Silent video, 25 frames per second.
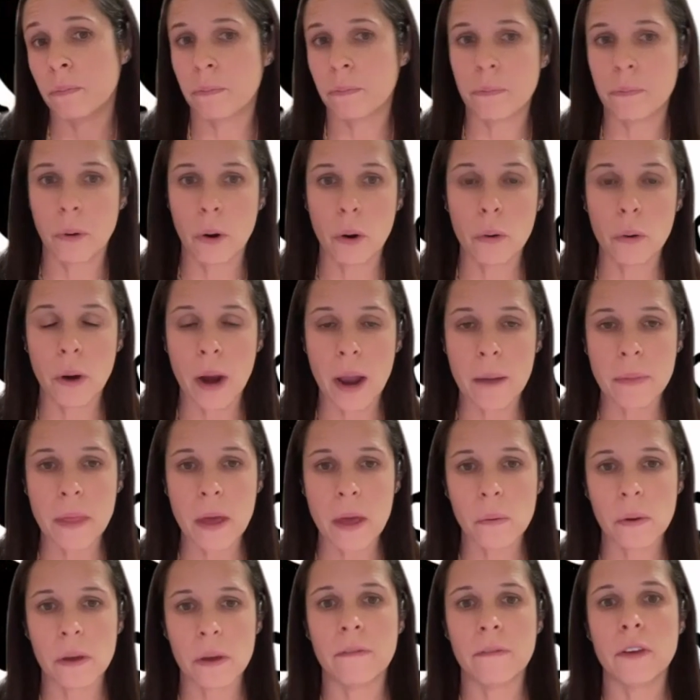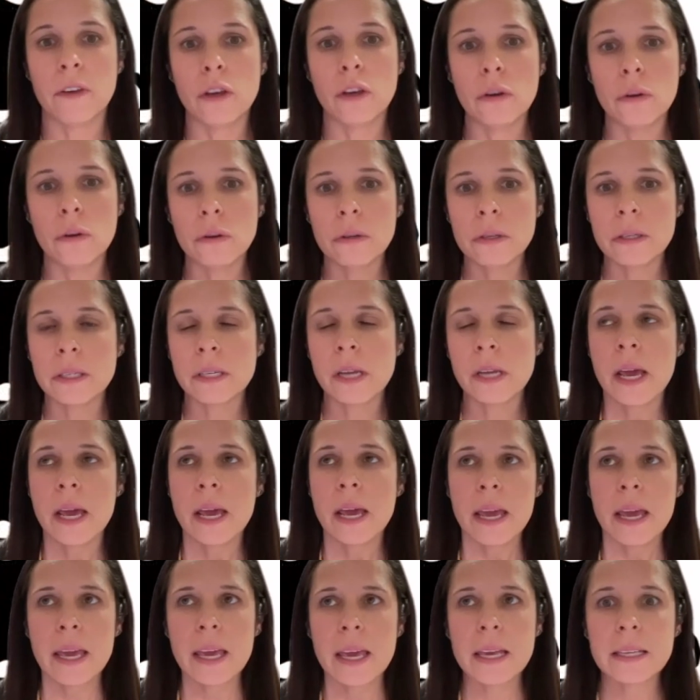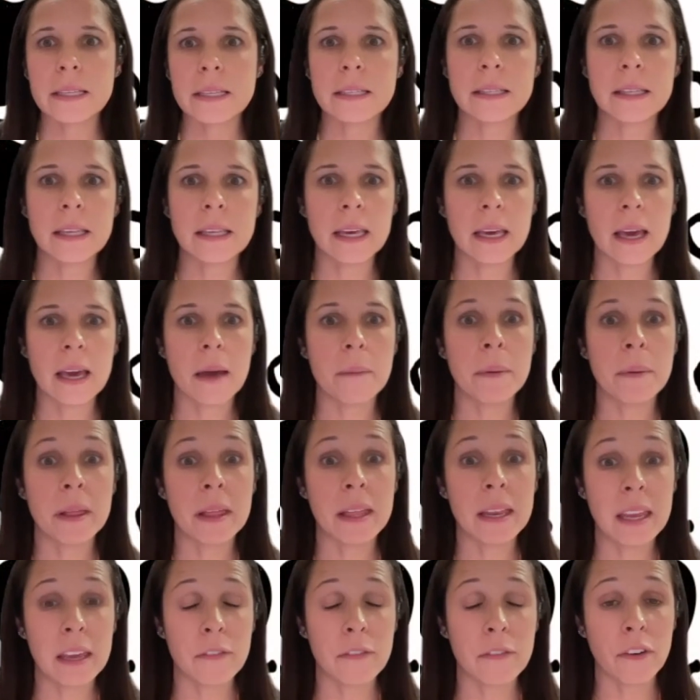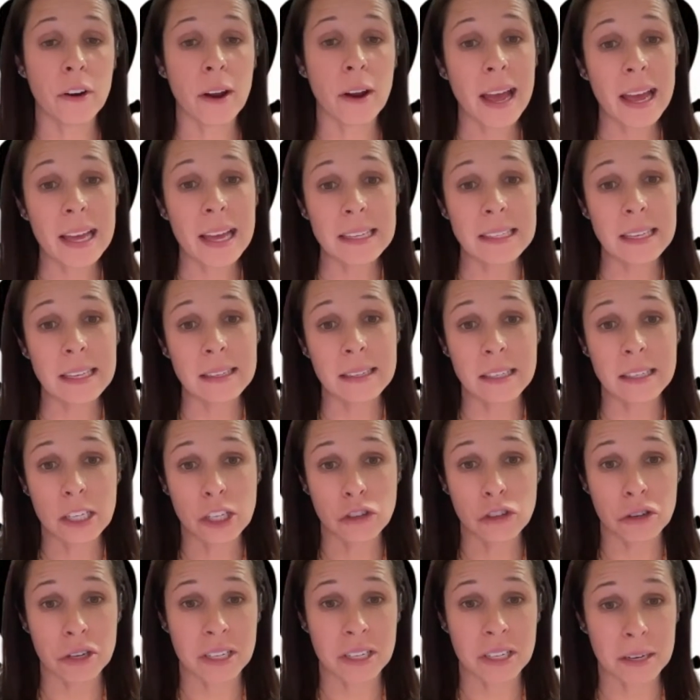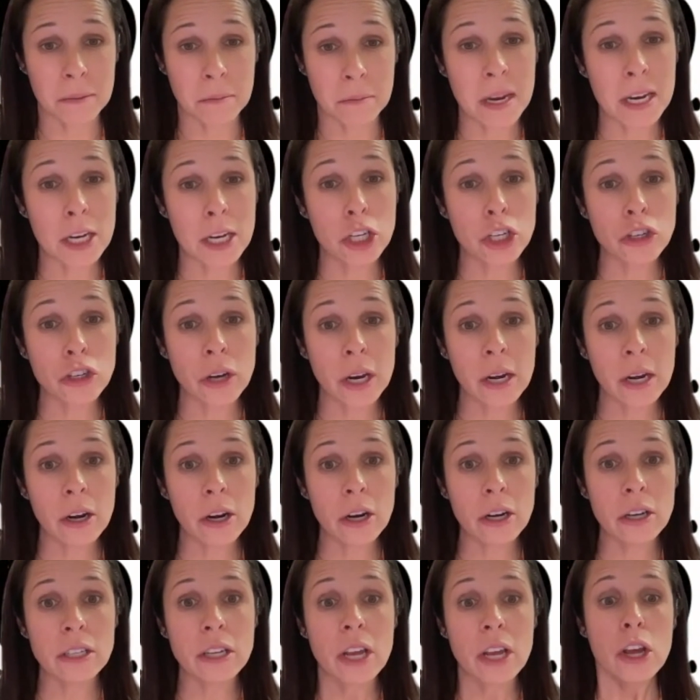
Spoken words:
program that we've used is the ability for us as district administrators